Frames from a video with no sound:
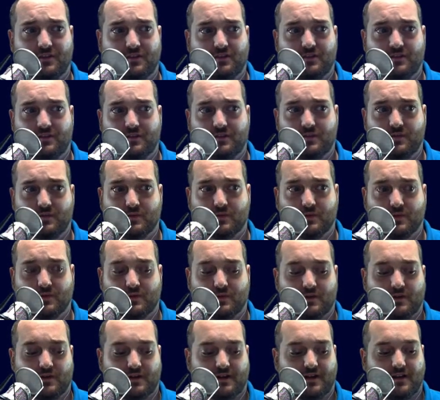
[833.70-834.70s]

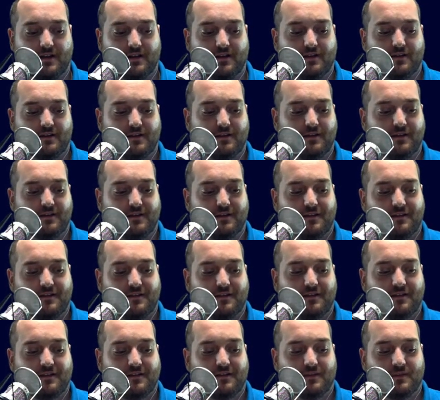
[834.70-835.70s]
your uh,
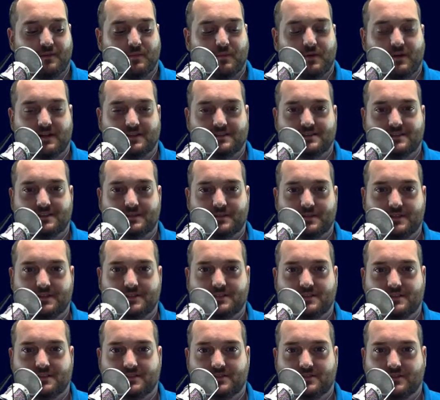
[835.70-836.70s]
your proximity
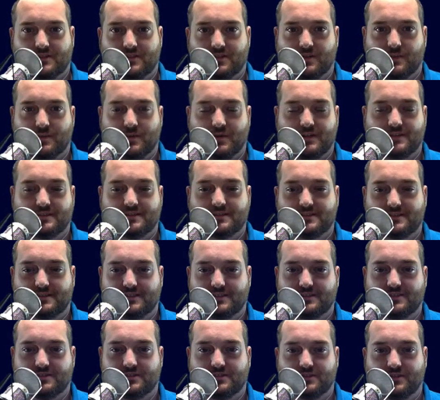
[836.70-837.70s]
sensor, your presence
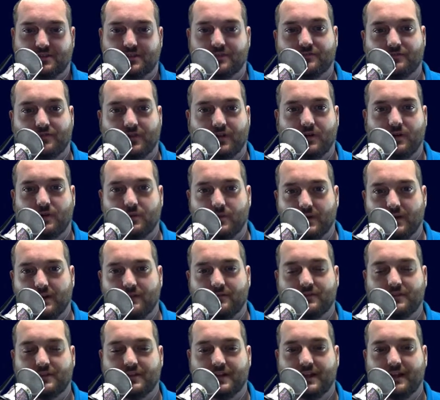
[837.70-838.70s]
sensor, your phone,
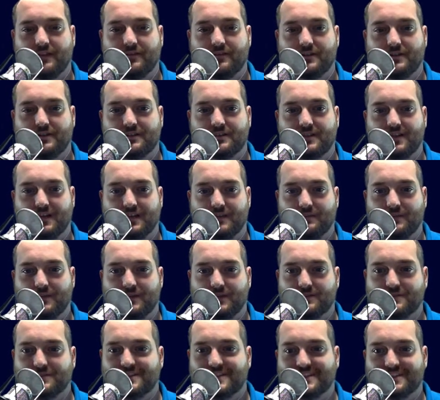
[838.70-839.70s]
whatever you have hooked up
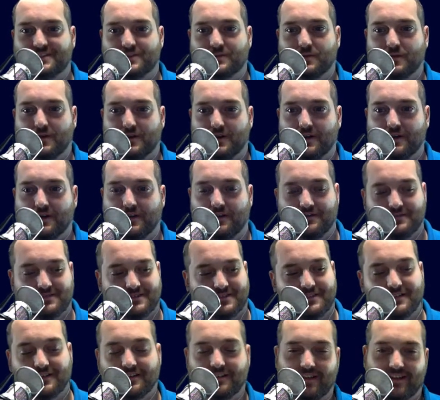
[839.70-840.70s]
knows you get to work, and all of a
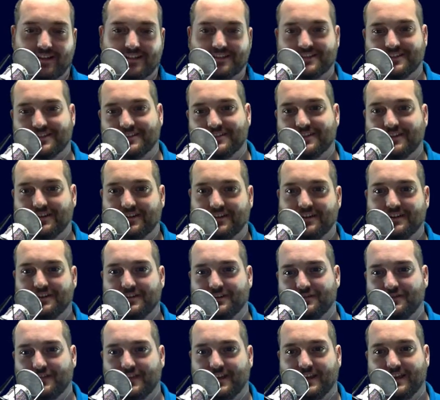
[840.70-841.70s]
sudden your lights turn on,
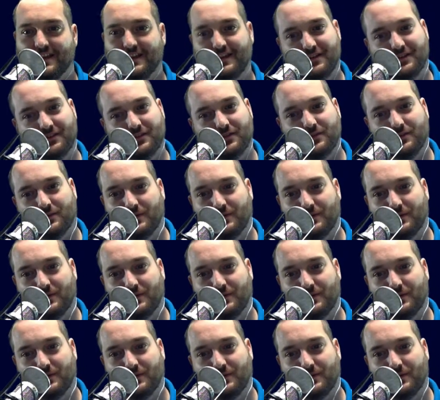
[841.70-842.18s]
your fan, your little